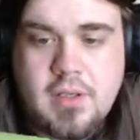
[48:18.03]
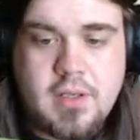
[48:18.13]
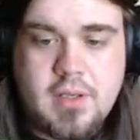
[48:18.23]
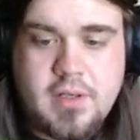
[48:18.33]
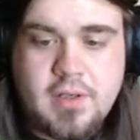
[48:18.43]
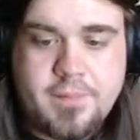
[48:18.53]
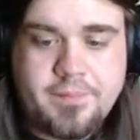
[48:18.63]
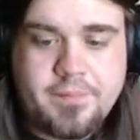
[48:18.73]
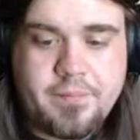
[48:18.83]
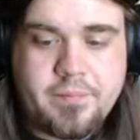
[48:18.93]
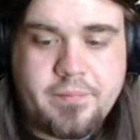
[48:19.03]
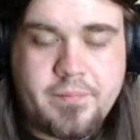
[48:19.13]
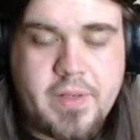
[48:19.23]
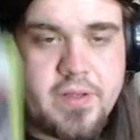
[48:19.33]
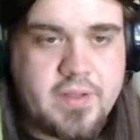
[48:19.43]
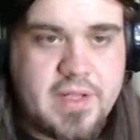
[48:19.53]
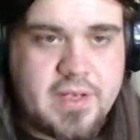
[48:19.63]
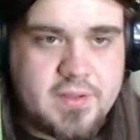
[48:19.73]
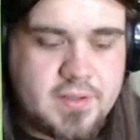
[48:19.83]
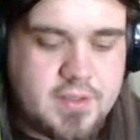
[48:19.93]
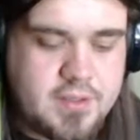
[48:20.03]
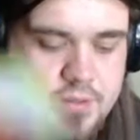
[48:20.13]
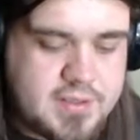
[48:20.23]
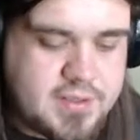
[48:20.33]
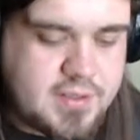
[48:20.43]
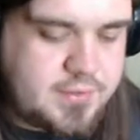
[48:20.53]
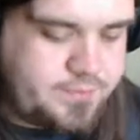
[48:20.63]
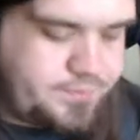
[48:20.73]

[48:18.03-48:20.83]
But other than that, it's a good racing game.